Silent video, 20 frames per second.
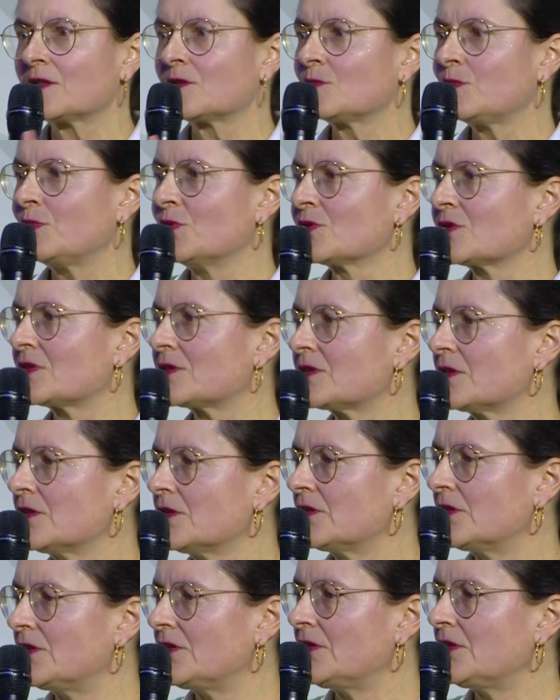
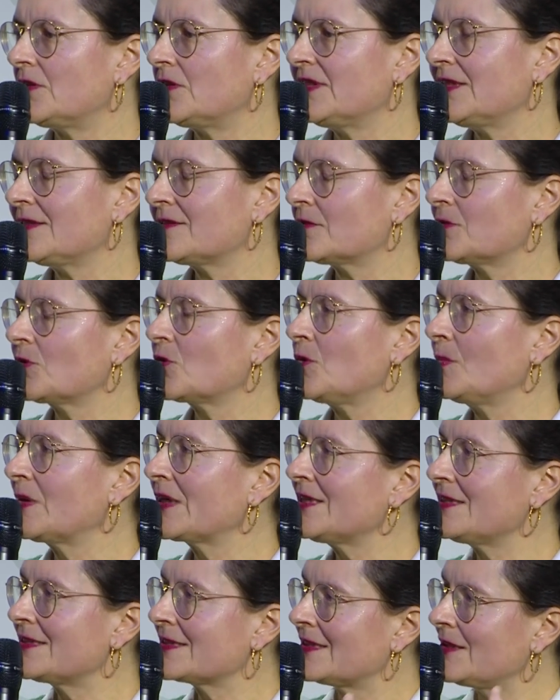2018 and
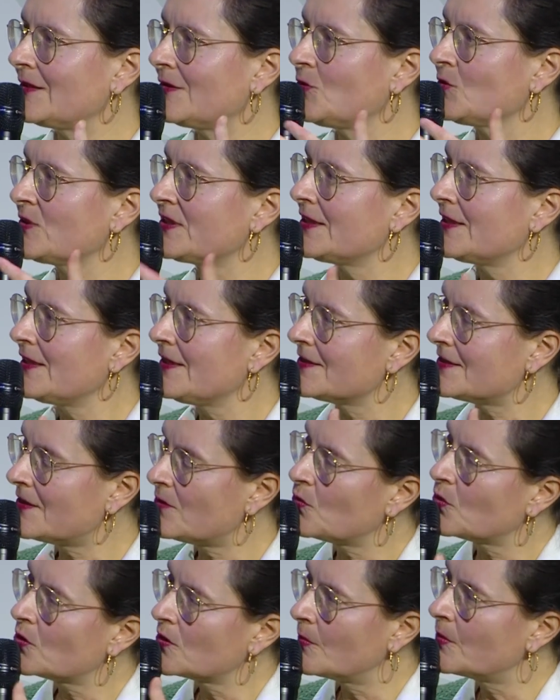2023 that we think about
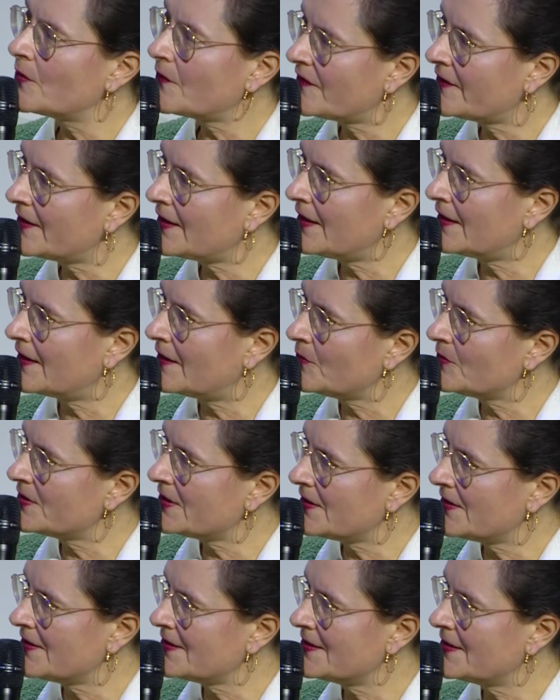50%
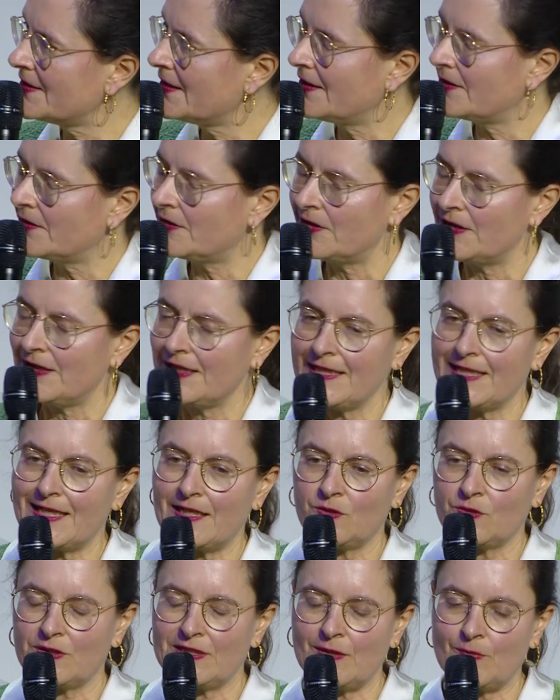who started
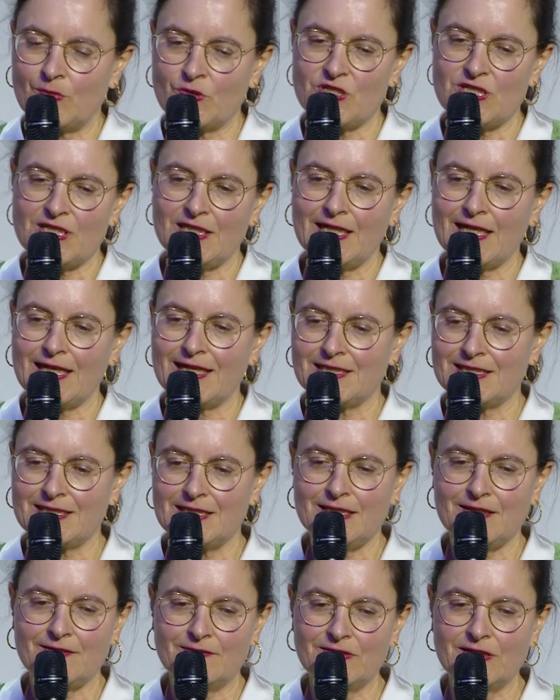using
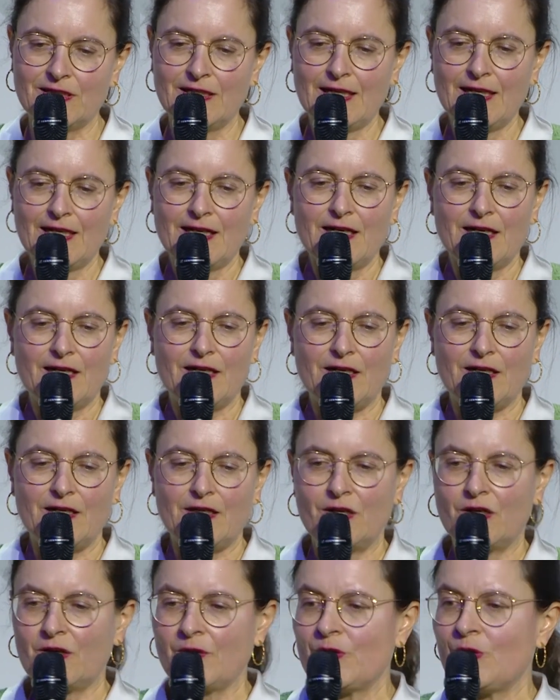AI,
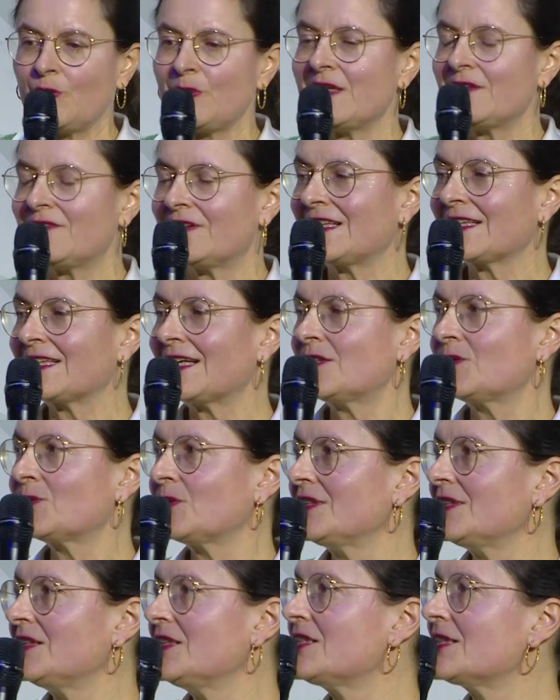generative in
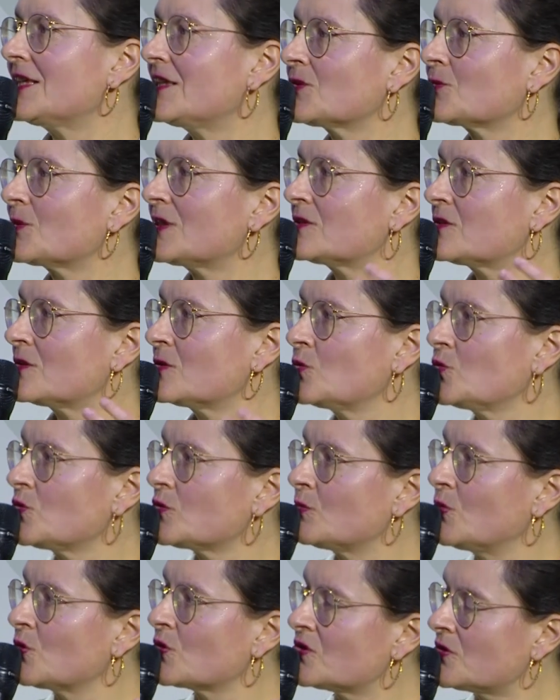particular, in 2024,
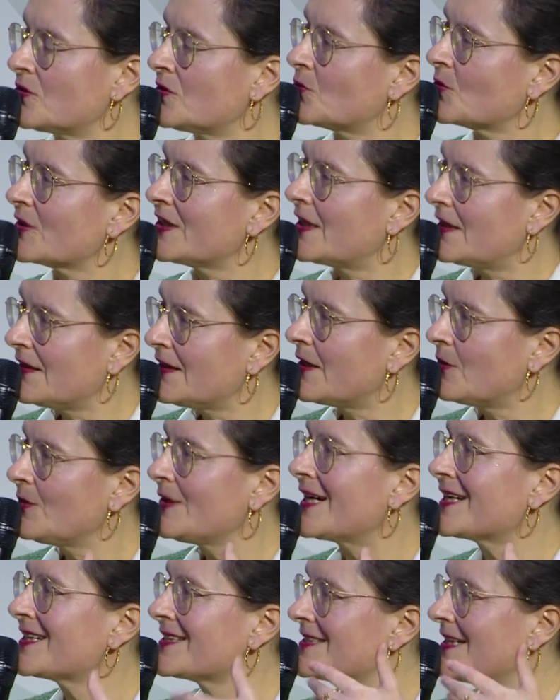we're
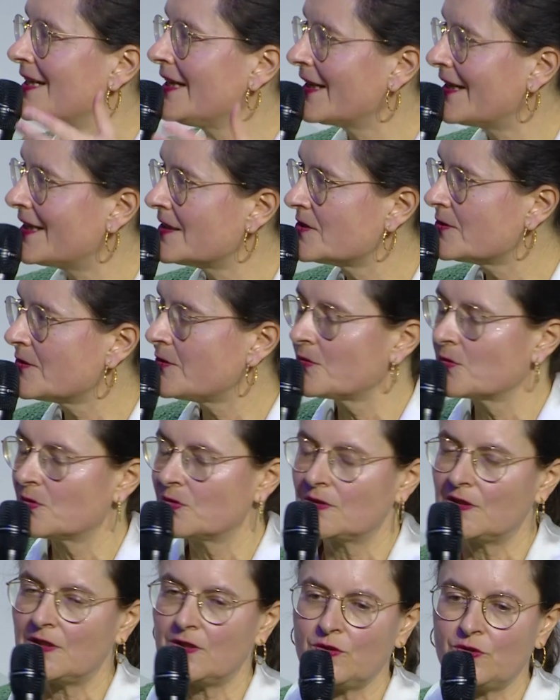already up to
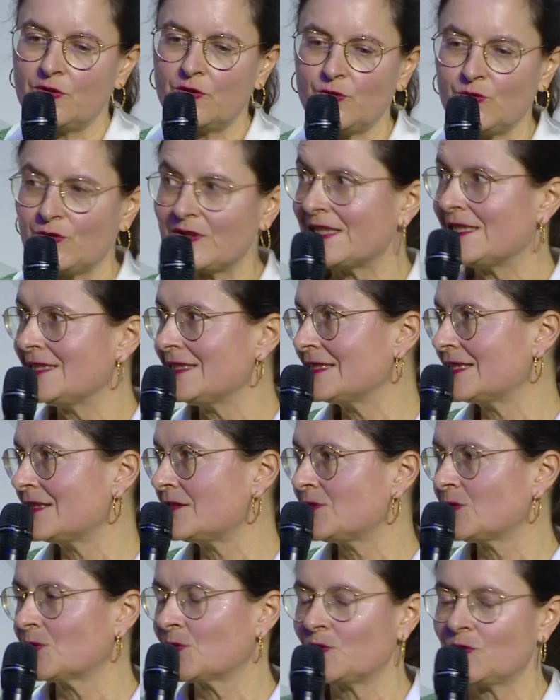72%.
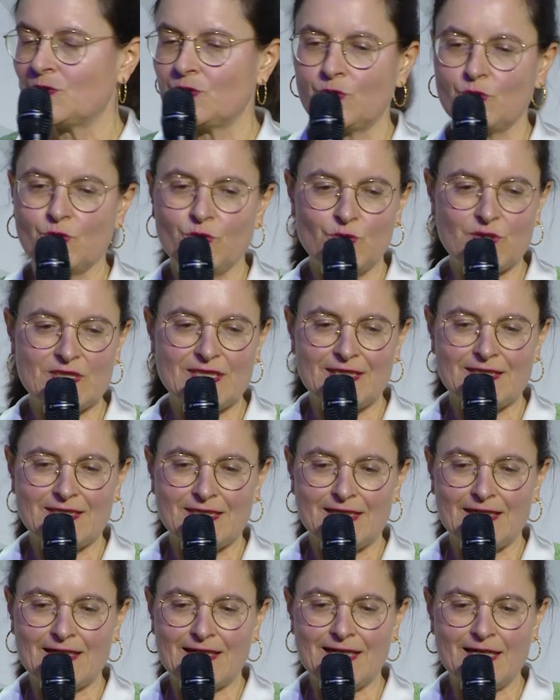So there's an
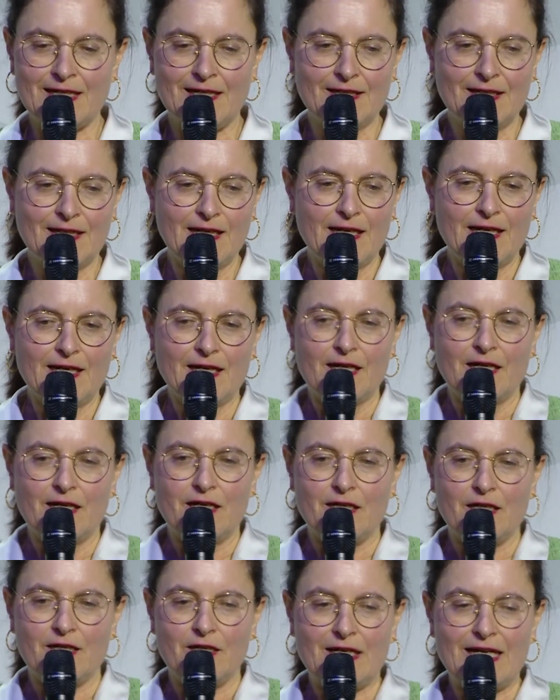acceleration in the use of this
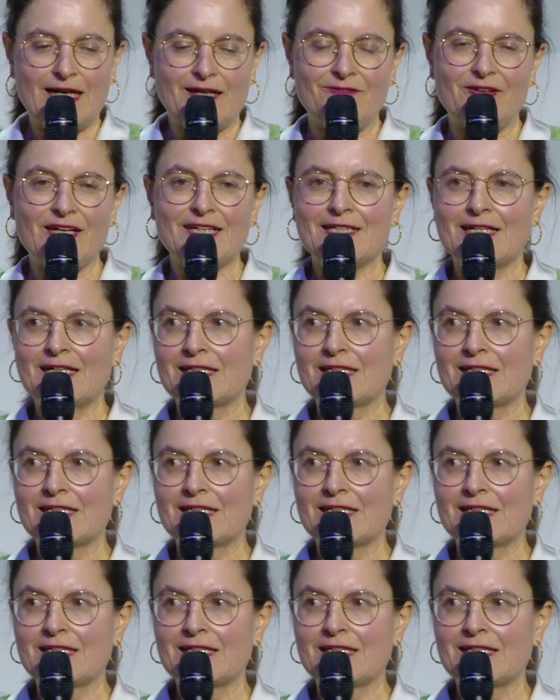AI